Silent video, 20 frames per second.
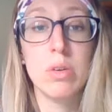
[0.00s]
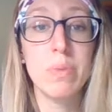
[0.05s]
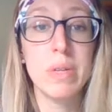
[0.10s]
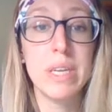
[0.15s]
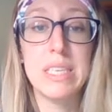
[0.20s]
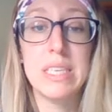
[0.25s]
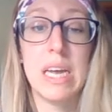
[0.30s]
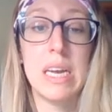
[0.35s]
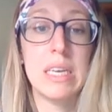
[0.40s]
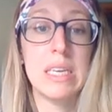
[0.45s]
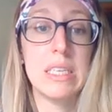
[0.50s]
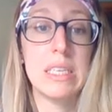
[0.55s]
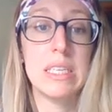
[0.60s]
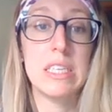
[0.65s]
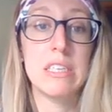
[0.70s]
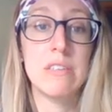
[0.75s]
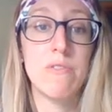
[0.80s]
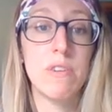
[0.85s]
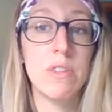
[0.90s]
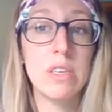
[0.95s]
complete
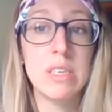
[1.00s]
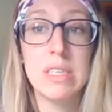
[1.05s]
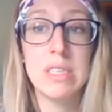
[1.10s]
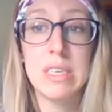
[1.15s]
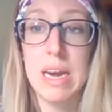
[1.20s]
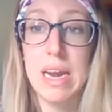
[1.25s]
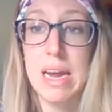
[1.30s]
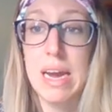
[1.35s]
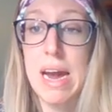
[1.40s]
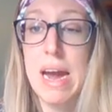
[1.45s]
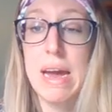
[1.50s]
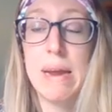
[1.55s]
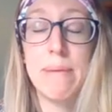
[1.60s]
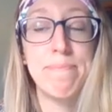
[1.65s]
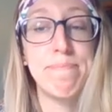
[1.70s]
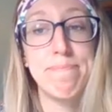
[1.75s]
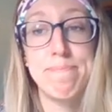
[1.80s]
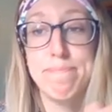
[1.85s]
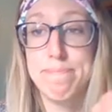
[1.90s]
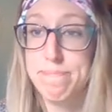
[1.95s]
sentences for the study
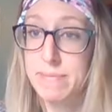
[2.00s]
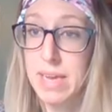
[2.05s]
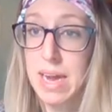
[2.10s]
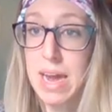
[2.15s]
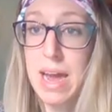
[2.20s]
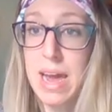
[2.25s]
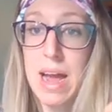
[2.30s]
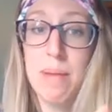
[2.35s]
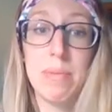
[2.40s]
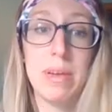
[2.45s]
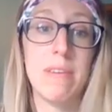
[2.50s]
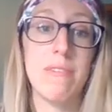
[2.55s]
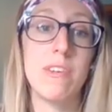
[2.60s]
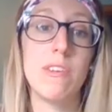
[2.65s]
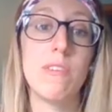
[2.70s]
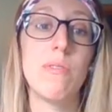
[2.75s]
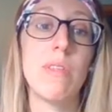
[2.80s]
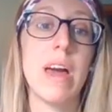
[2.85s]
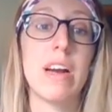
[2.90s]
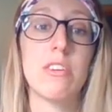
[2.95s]
guide. Okay, I'm
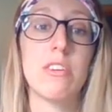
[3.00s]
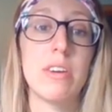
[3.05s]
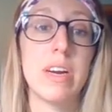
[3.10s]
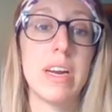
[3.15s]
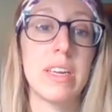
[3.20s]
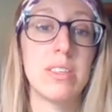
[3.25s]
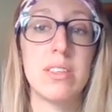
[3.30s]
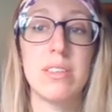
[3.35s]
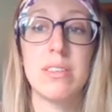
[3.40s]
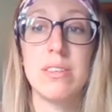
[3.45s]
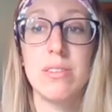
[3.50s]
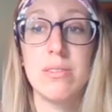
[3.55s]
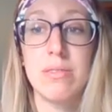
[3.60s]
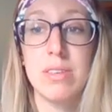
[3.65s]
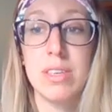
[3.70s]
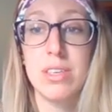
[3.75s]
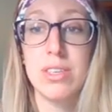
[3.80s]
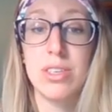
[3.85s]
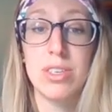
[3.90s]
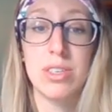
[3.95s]
giving you that grace. You
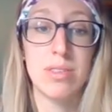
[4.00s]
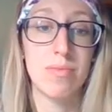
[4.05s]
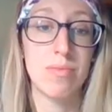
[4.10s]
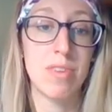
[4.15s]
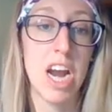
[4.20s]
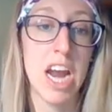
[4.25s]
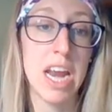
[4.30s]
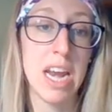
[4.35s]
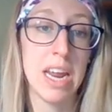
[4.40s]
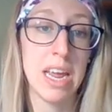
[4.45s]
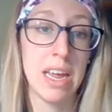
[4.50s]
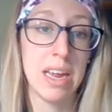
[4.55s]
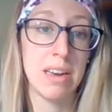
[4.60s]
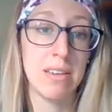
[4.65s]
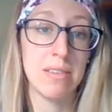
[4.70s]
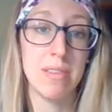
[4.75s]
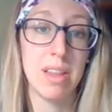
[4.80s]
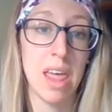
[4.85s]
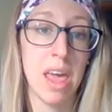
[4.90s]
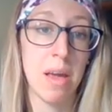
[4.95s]
can just write
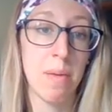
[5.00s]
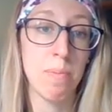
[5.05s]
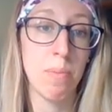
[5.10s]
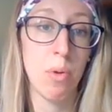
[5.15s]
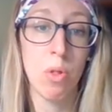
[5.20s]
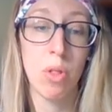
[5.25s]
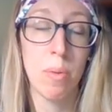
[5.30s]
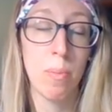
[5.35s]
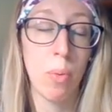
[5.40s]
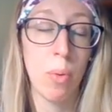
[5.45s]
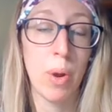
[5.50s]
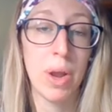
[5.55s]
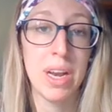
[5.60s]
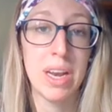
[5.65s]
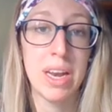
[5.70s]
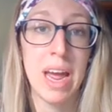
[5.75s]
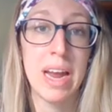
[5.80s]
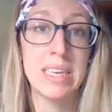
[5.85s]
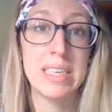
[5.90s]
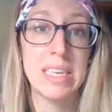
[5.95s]
in like bullet point
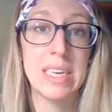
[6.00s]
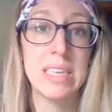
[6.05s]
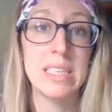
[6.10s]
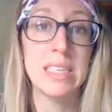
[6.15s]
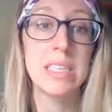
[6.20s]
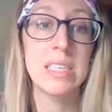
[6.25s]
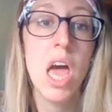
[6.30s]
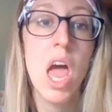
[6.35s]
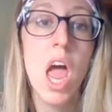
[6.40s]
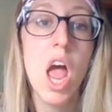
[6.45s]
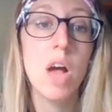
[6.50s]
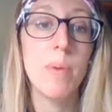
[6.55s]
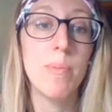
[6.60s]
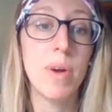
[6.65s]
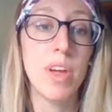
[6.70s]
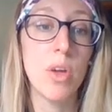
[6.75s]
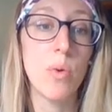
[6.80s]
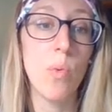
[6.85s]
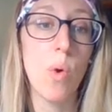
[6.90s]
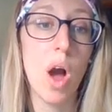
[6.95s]
ideas,
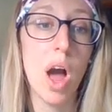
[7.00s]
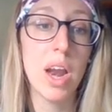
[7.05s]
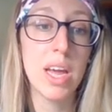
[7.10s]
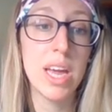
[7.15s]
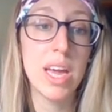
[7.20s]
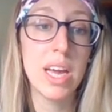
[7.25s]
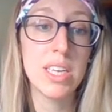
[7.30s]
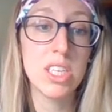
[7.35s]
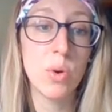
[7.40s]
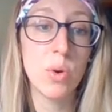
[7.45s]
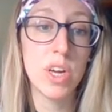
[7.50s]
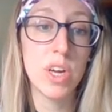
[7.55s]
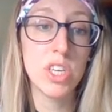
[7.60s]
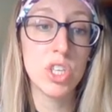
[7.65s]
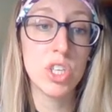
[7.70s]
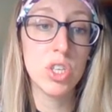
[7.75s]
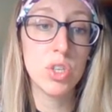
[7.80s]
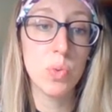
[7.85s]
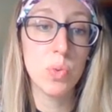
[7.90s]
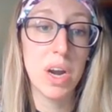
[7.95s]
but you want to get to
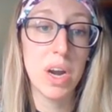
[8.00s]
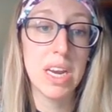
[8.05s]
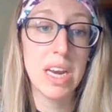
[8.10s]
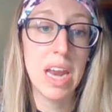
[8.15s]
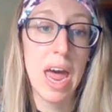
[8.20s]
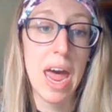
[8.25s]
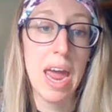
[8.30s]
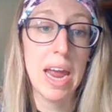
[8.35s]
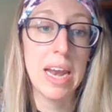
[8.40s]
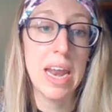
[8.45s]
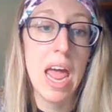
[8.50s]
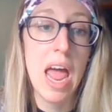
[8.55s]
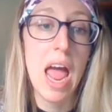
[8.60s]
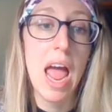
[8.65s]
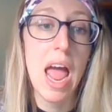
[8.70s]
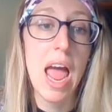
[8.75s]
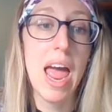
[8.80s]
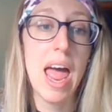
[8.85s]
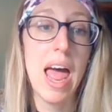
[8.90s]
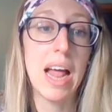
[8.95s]
question 29,
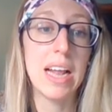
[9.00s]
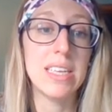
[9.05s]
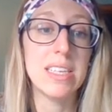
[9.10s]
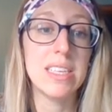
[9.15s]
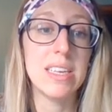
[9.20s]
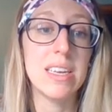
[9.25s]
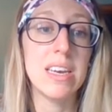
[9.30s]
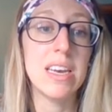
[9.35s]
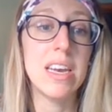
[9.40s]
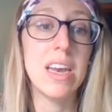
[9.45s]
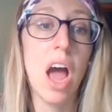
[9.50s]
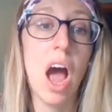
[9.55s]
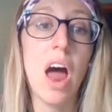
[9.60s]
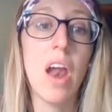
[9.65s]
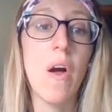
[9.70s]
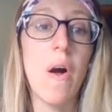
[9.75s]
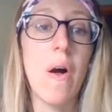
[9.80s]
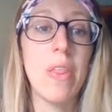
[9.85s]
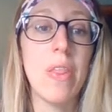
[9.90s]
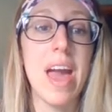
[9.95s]
and
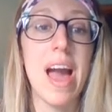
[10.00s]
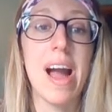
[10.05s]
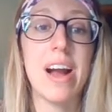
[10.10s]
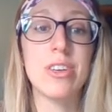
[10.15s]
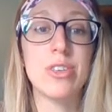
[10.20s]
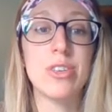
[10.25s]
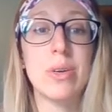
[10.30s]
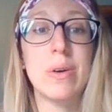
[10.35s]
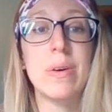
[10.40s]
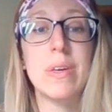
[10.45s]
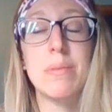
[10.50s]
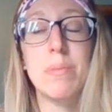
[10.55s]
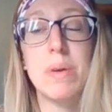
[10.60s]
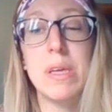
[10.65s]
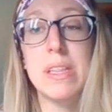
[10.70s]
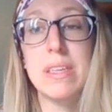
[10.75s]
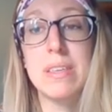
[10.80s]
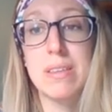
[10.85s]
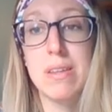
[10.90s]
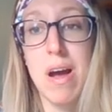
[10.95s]
not all the acts are going to
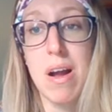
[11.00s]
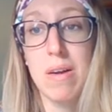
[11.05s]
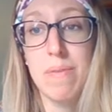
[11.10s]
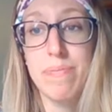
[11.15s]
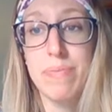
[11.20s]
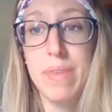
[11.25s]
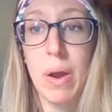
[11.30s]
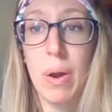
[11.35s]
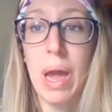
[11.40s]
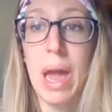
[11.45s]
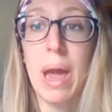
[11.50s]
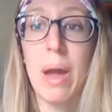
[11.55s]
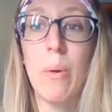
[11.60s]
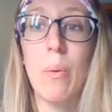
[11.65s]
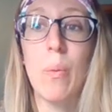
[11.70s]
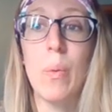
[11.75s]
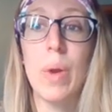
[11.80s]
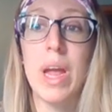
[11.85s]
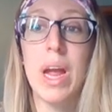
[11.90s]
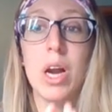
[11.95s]
be this long. Okay,
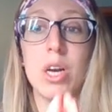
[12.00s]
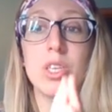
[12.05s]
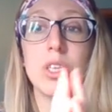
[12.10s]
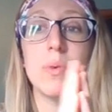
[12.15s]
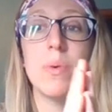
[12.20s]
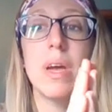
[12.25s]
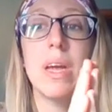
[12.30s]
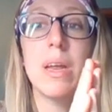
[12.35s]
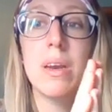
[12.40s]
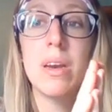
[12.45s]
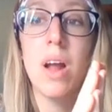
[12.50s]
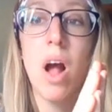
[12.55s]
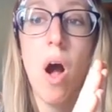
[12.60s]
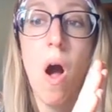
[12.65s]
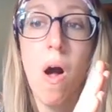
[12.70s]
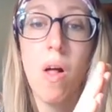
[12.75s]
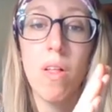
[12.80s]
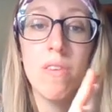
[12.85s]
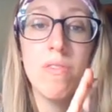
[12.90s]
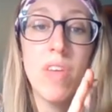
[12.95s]
we are doing
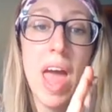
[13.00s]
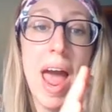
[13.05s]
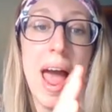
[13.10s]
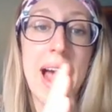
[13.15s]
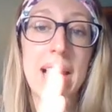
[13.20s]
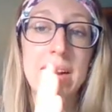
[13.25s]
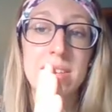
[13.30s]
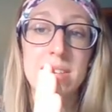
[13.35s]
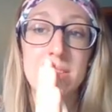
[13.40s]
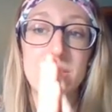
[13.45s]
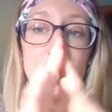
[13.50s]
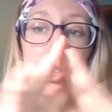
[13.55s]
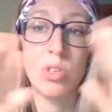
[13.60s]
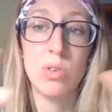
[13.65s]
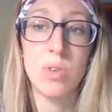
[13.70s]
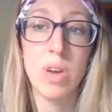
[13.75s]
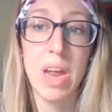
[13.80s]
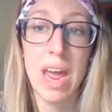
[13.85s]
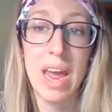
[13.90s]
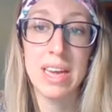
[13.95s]
all of the acts in
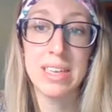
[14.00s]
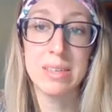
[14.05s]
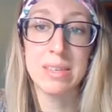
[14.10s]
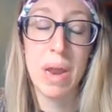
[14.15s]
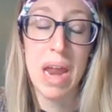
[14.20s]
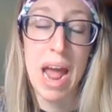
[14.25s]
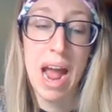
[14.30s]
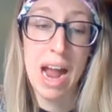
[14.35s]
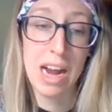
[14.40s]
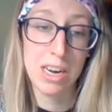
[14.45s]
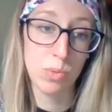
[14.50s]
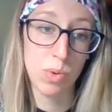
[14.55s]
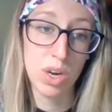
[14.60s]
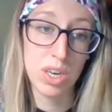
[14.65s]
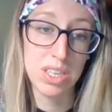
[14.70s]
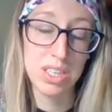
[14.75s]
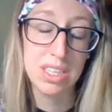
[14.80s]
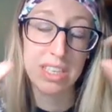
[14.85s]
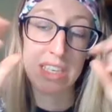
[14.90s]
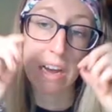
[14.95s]
2 days, but Act
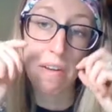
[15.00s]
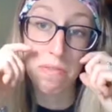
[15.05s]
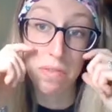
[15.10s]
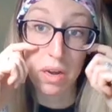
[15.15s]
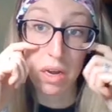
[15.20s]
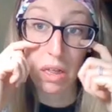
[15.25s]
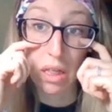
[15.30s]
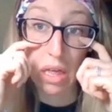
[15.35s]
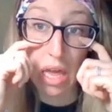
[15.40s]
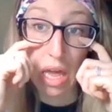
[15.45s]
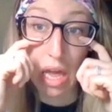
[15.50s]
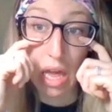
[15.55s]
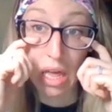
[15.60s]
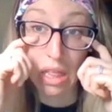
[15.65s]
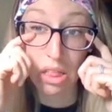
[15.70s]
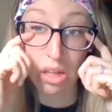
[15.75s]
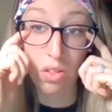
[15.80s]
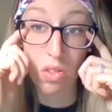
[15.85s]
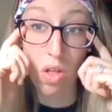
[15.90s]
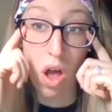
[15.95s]
1 is
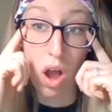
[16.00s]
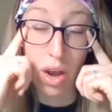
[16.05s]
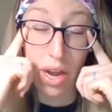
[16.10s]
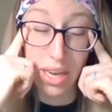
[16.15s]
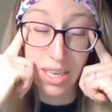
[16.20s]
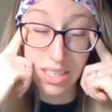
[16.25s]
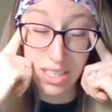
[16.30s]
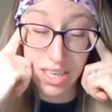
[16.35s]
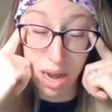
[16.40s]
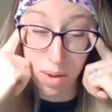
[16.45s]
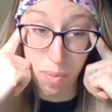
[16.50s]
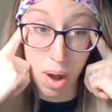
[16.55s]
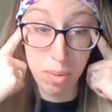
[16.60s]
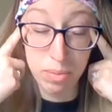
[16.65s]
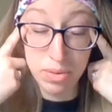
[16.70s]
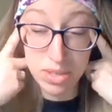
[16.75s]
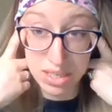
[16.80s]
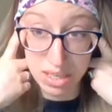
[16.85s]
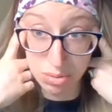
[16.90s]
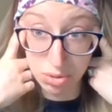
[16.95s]
definitely the longest. I
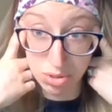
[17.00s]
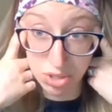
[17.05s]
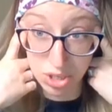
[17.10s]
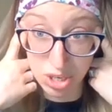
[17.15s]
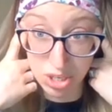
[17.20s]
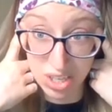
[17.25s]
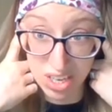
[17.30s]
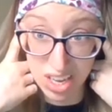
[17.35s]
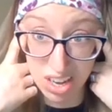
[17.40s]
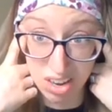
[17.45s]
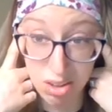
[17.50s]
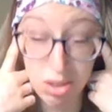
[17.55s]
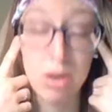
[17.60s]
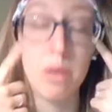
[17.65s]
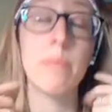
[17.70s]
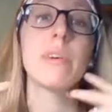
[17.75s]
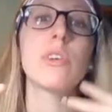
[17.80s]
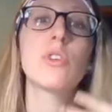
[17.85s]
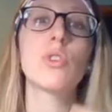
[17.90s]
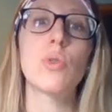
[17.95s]
promise they will start to get a
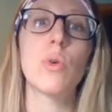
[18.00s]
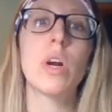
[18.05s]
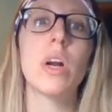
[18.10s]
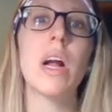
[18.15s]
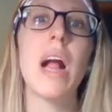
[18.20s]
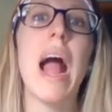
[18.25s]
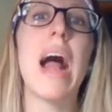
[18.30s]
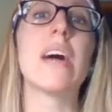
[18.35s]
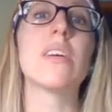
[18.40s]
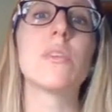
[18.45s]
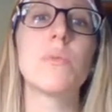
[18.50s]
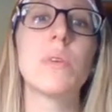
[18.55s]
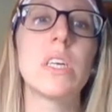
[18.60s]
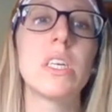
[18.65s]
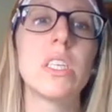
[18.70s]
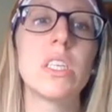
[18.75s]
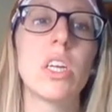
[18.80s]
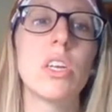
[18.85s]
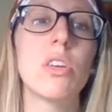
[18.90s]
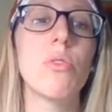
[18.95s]
little bit shorter as we
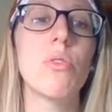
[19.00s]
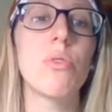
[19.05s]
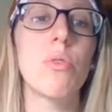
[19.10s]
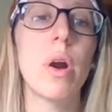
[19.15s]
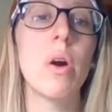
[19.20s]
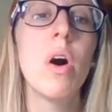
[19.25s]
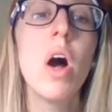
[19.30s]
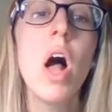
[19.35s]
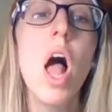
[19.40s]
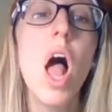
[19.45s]
continue through.